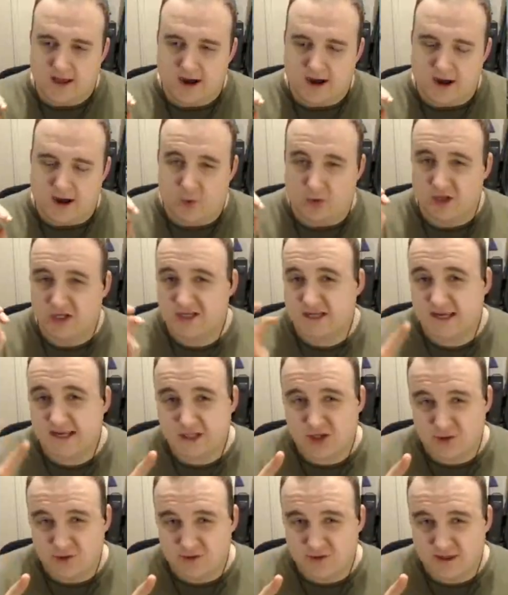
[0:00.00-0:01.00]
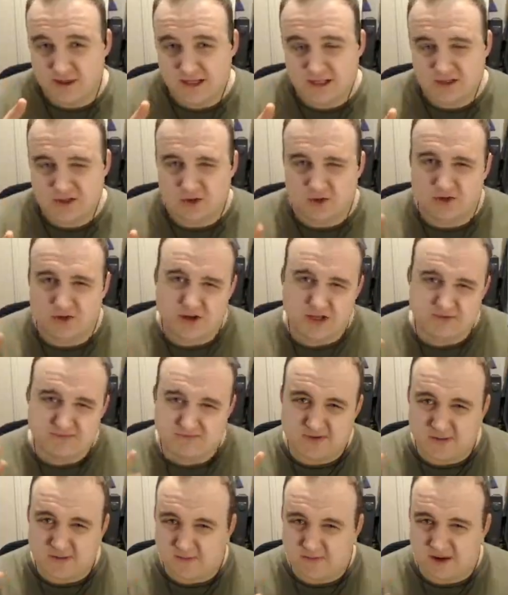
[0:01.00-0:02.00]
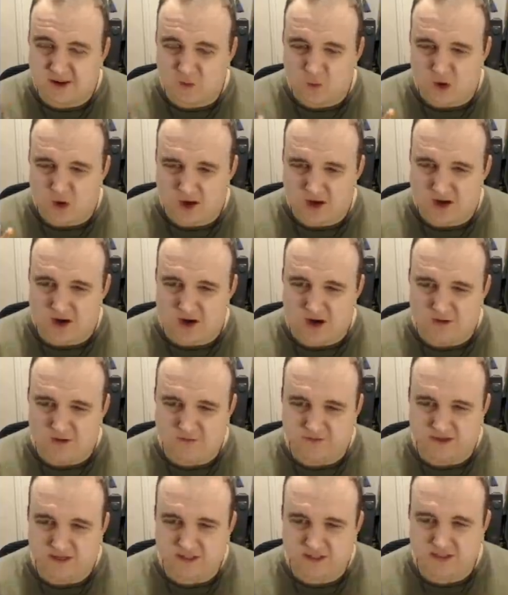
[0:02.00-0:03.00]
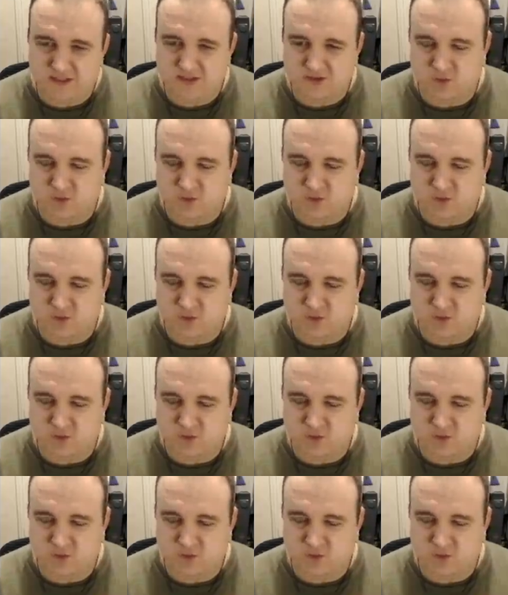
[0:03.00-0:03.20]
I want to say two things, although it's probably one and a half things, because